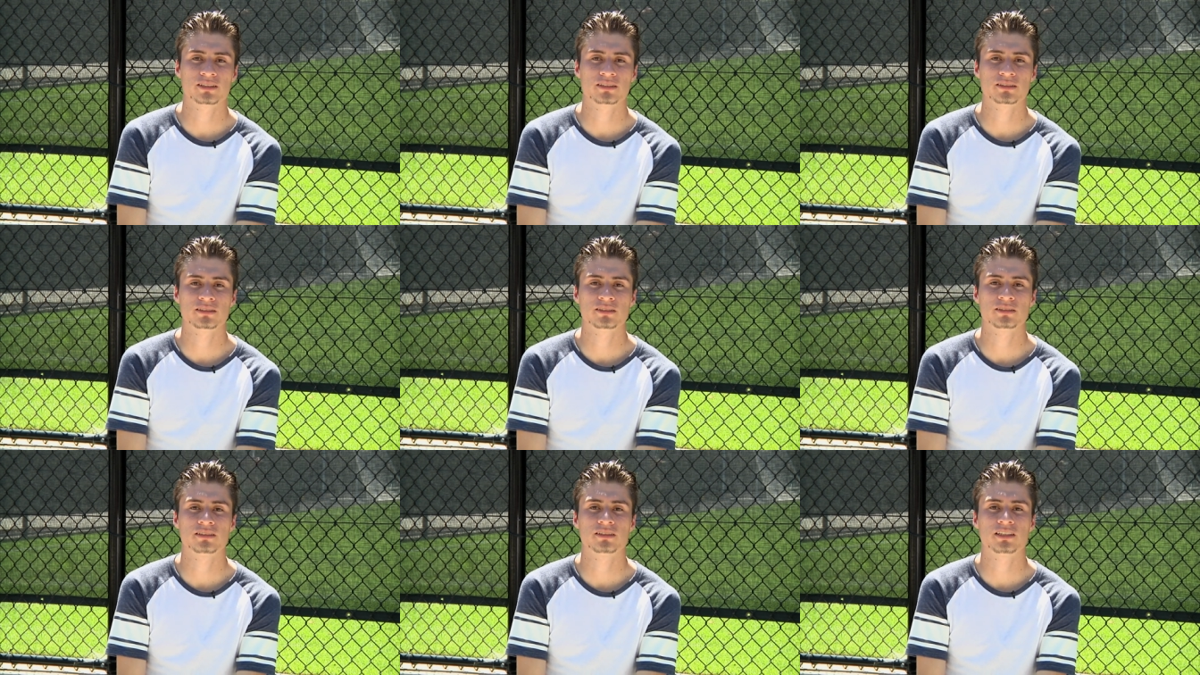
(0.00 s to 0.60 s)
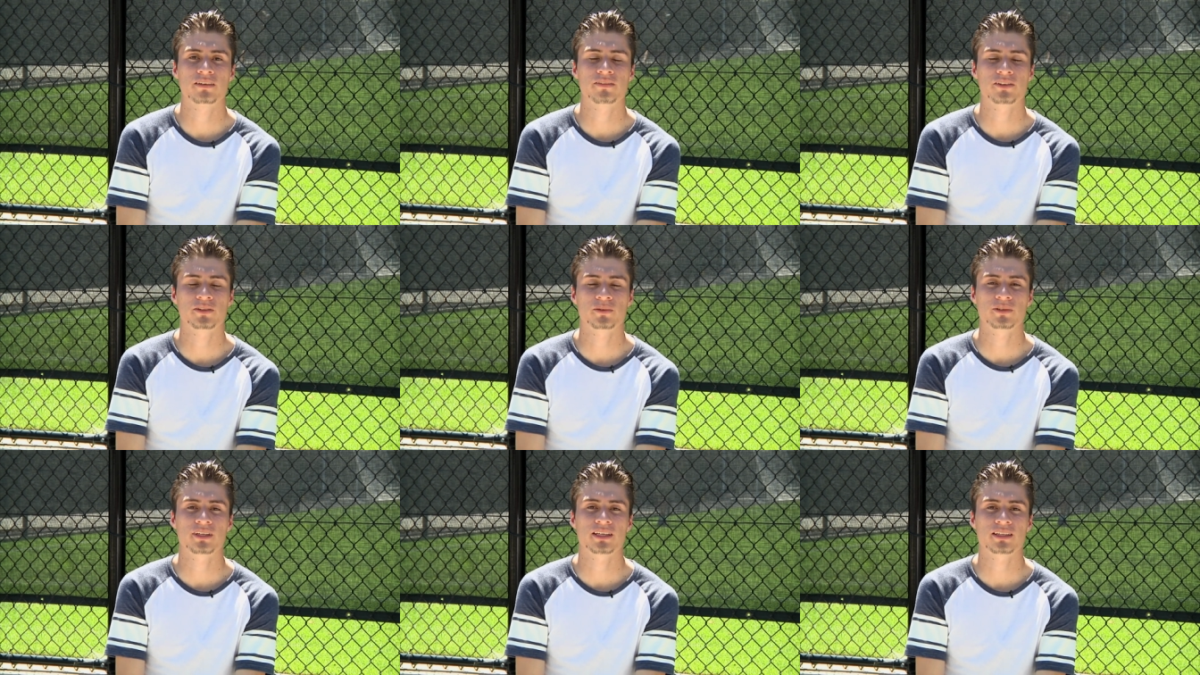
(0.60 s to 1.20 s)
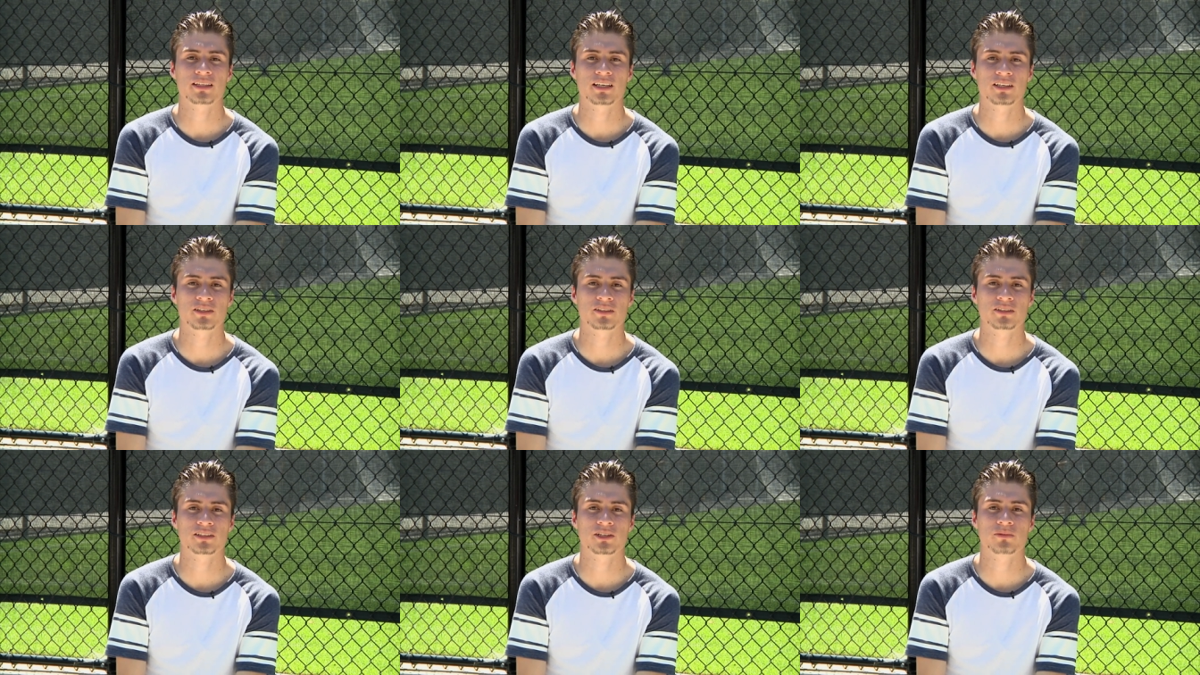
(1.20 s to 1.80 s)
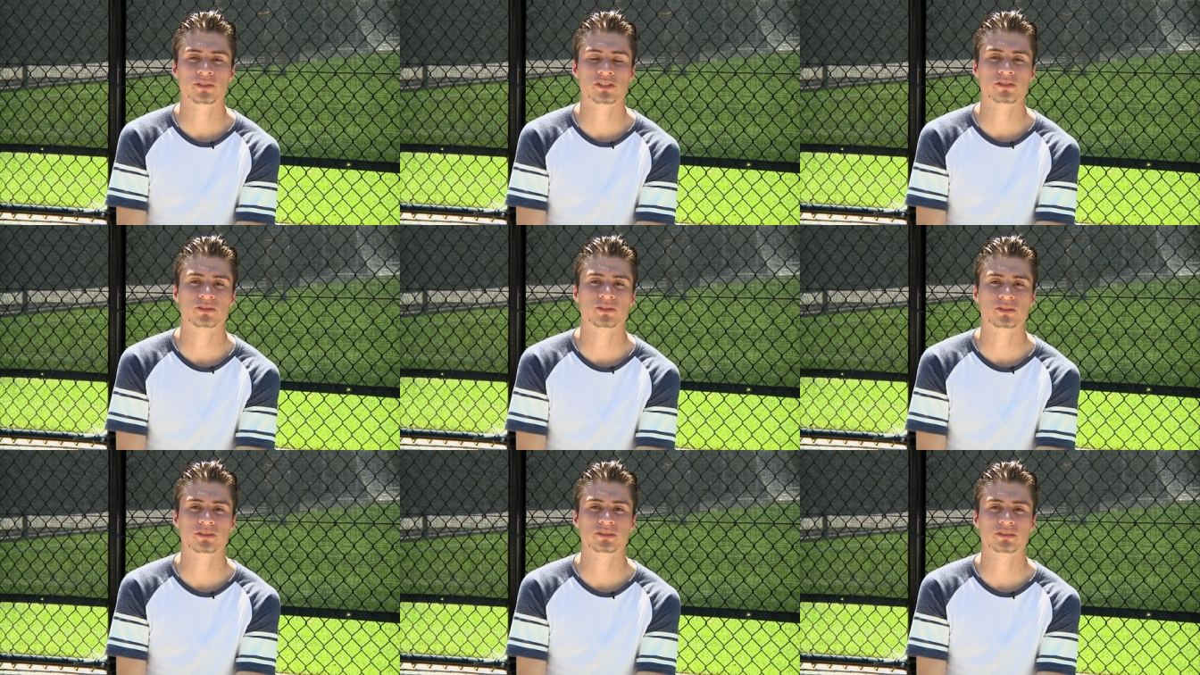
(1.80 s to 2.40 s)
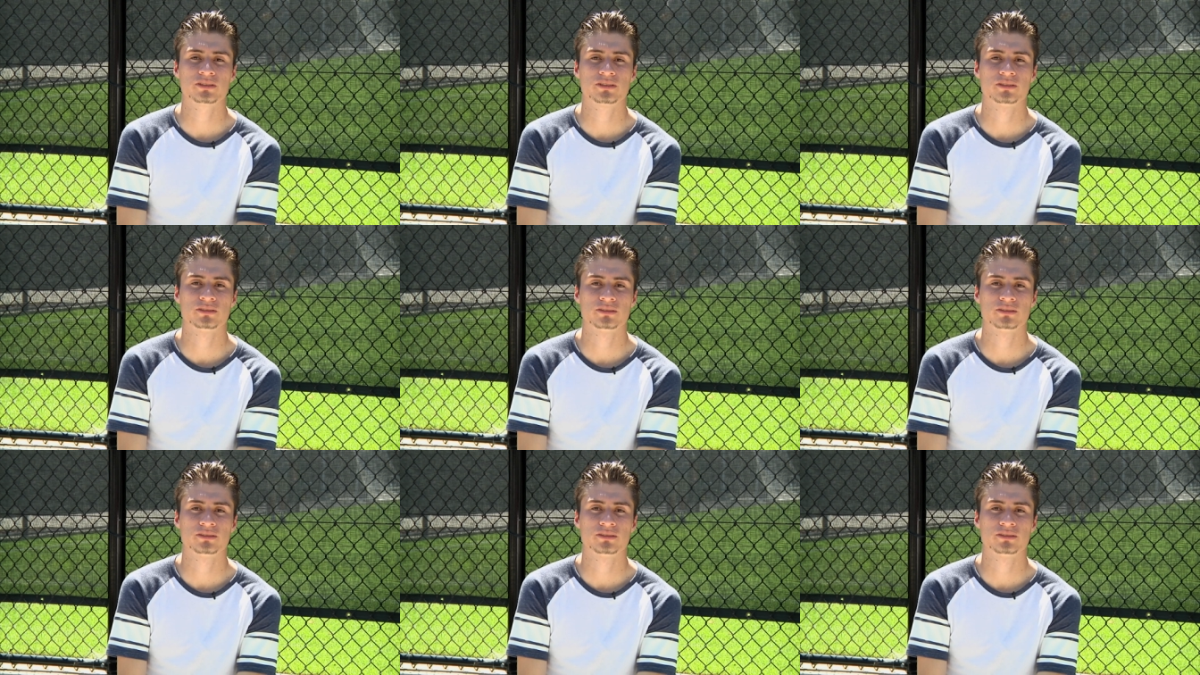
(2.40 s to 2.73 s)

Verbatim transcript: And if you do it like that, you're gonna reach your goals.